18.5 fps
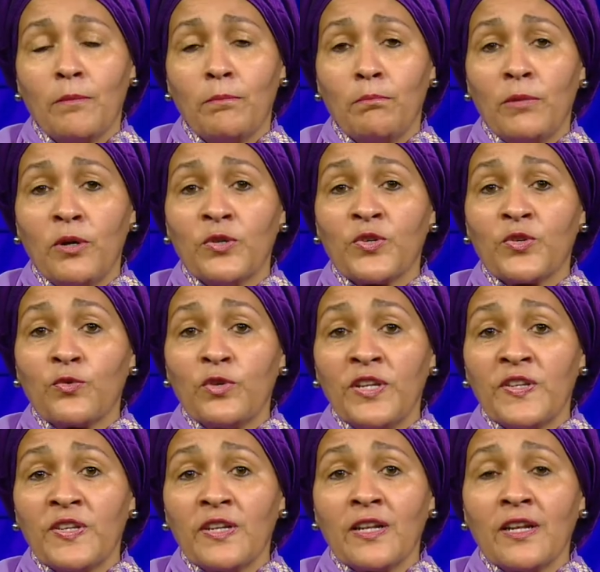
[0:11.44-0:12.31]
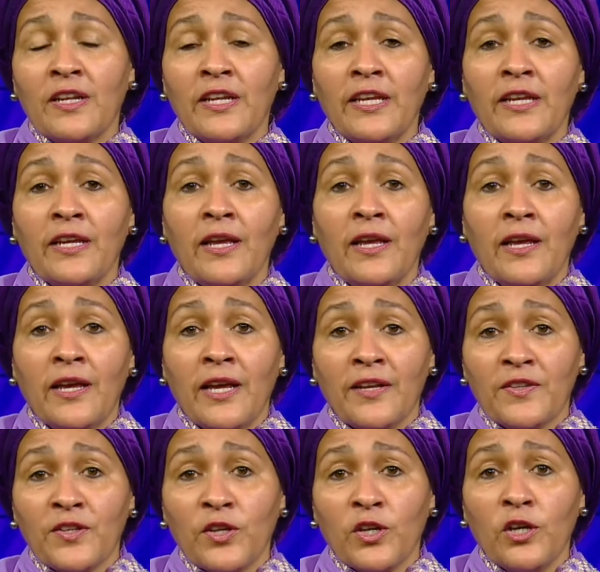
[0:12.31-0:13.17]
Most recently,
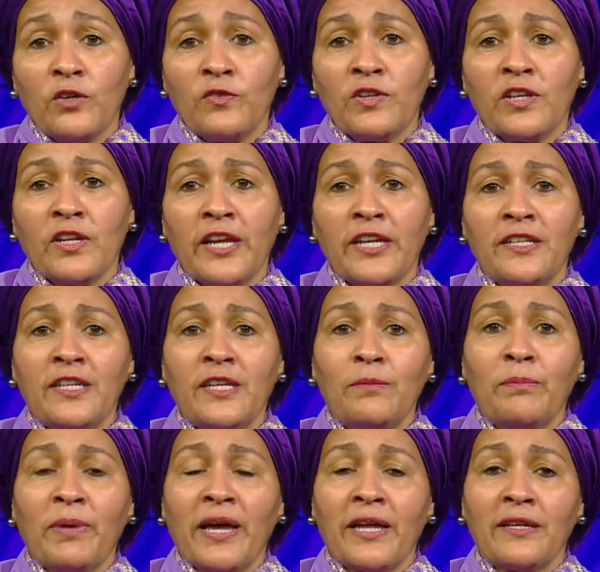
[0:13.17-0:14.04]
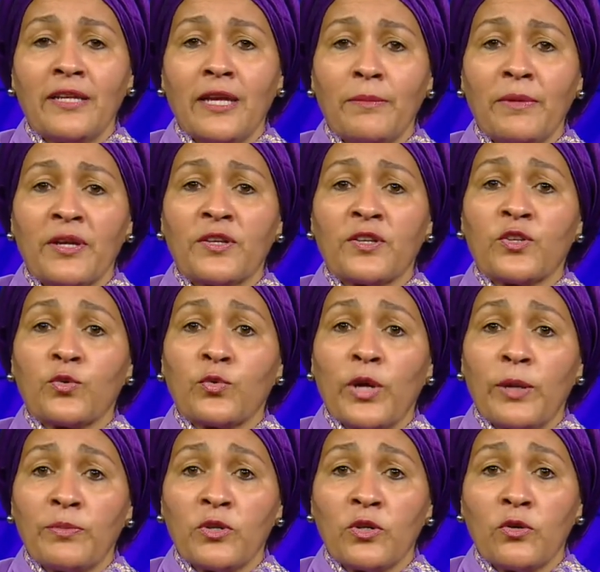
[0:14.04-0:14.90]
as the COVID-19 pandemic
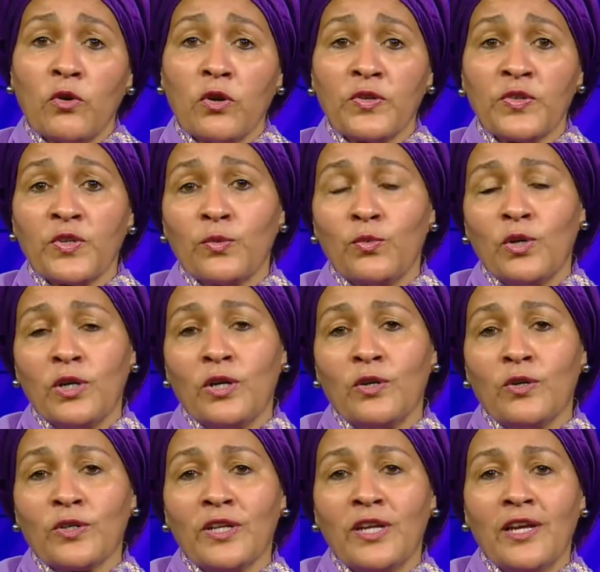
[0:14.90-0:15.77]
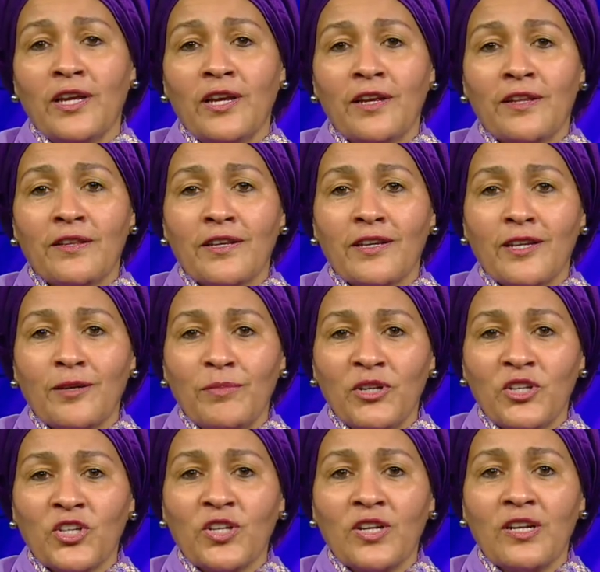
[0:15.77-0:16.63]
swept across the world, the
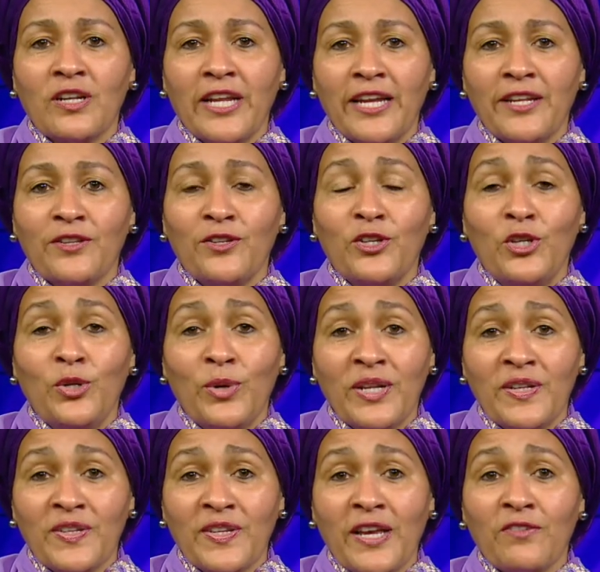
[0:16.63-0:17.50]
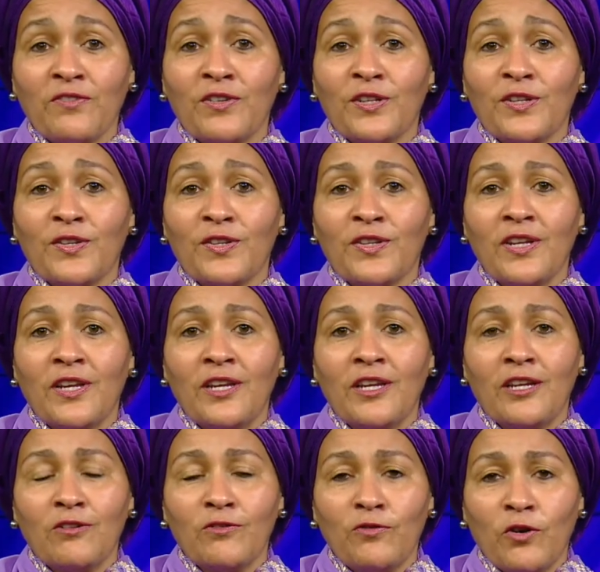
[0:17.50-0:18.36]
commission led the UN's efforts
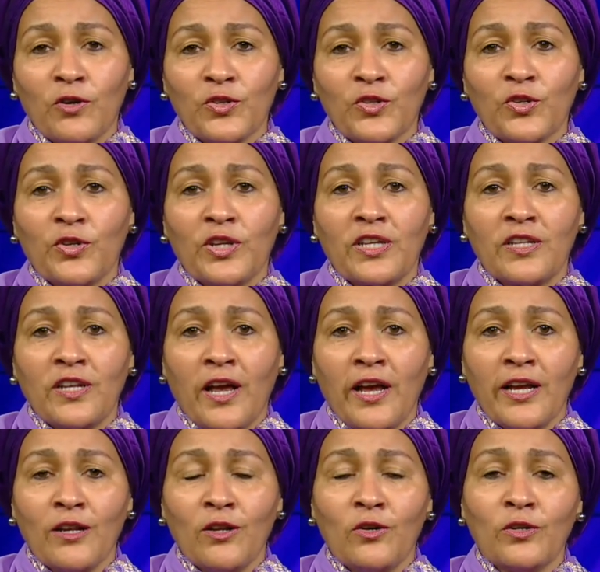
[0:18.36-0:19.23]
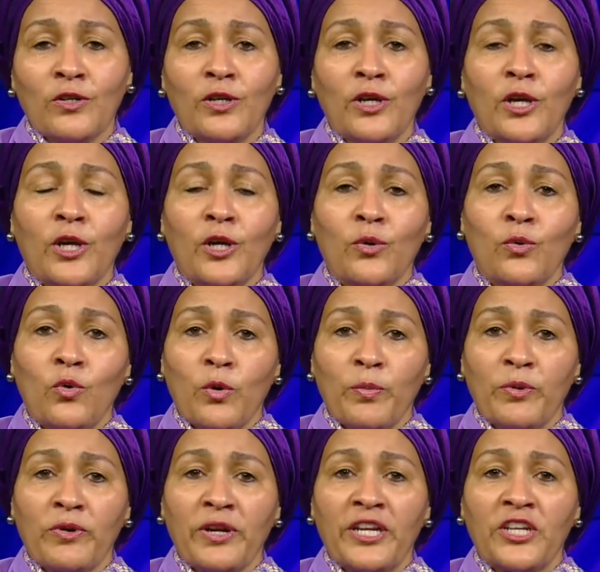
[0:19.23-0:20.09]
in fostering dialogue,
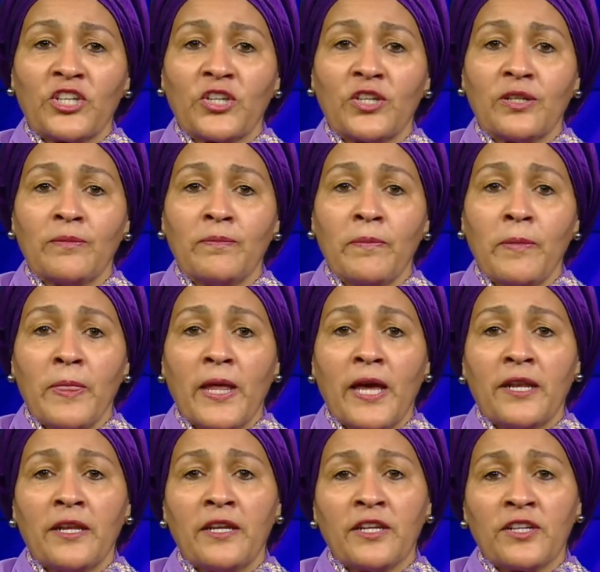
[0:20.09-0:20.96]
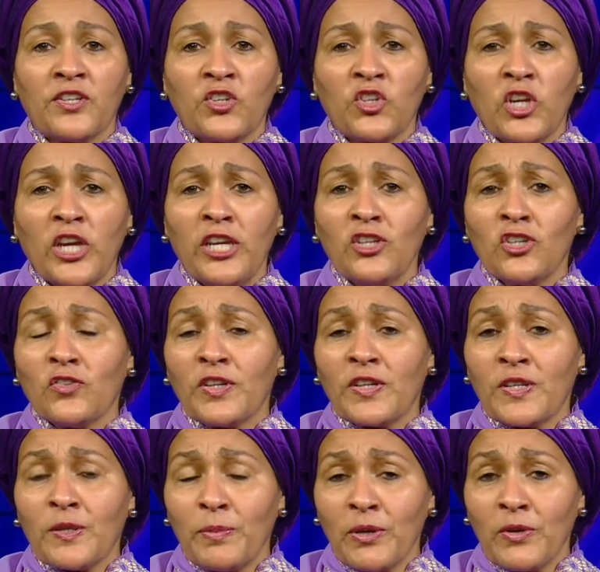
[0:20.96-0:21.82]
cooperation, and an exchange of
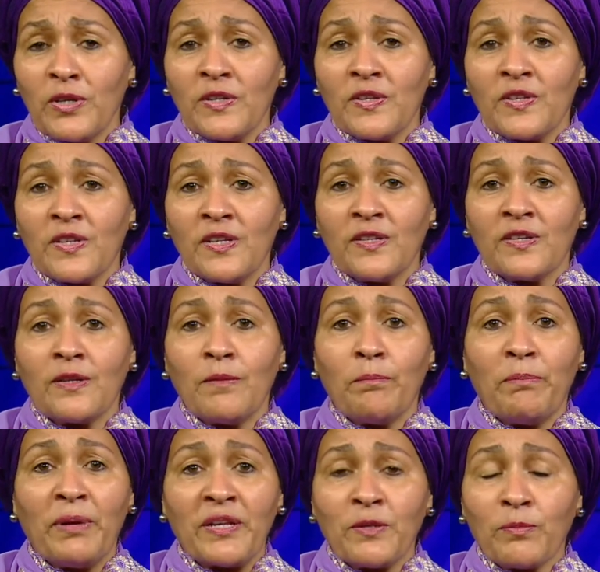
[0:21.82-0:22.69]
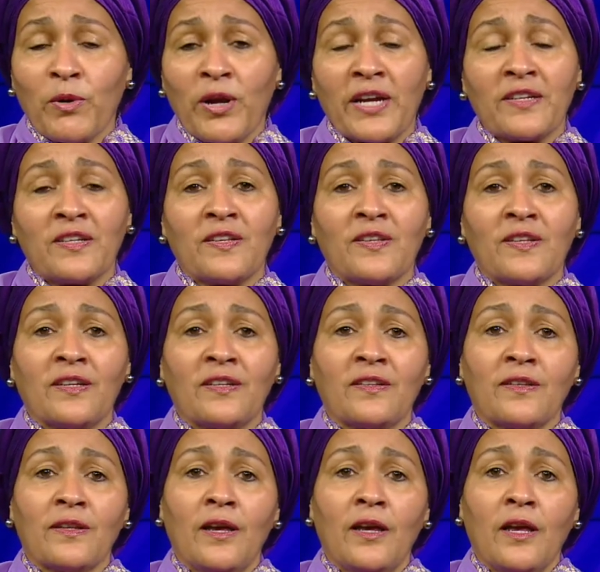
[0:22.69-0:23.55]
experiences and best
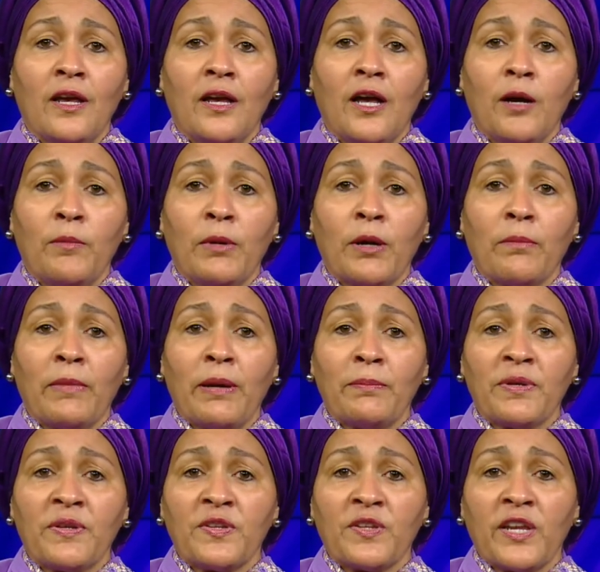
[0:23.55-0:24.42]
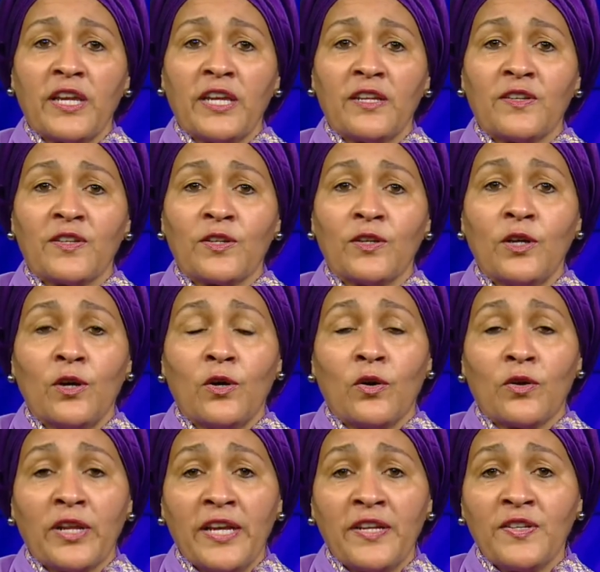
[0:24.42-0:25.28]
practices among member states
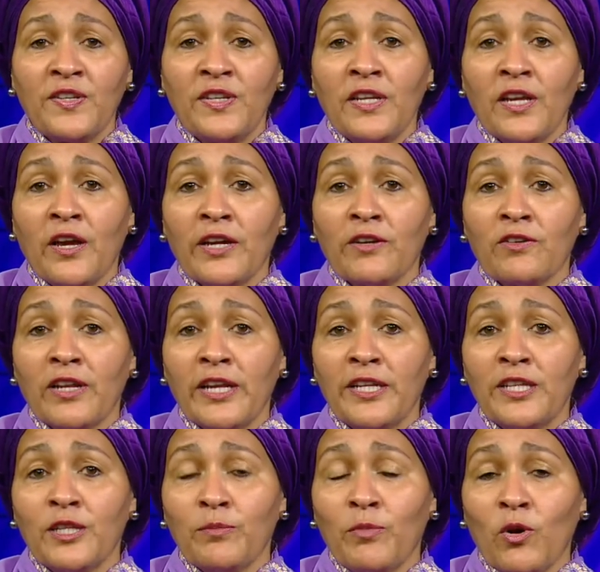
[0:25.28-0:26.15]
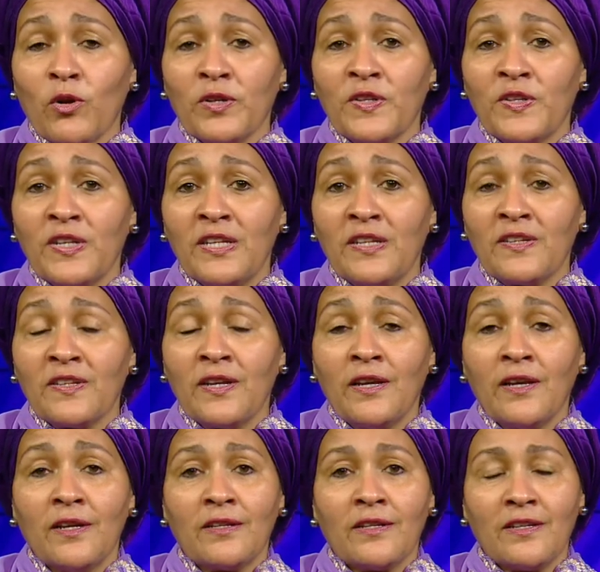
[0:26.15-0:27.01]
on STI-related policies
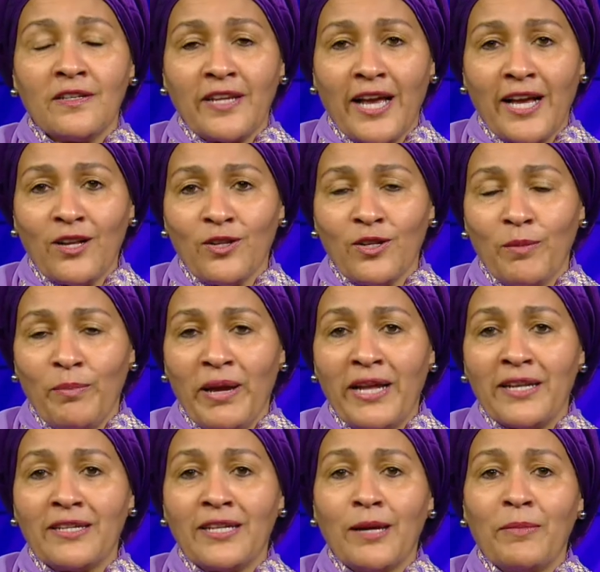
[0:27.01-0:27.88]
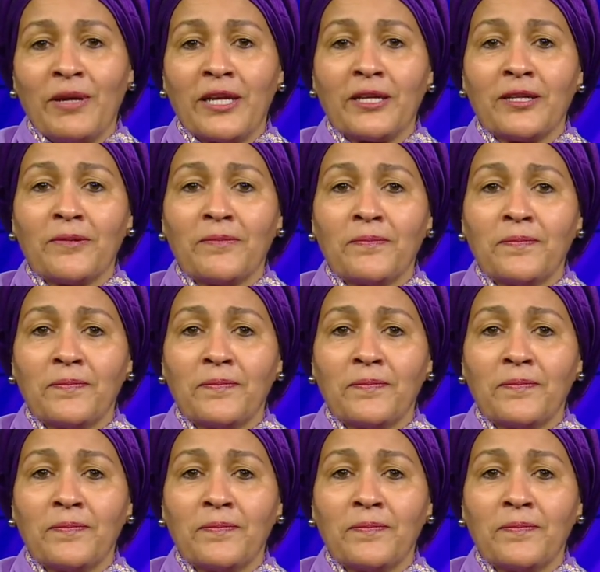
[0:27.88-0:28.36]
to tackle the pandemic.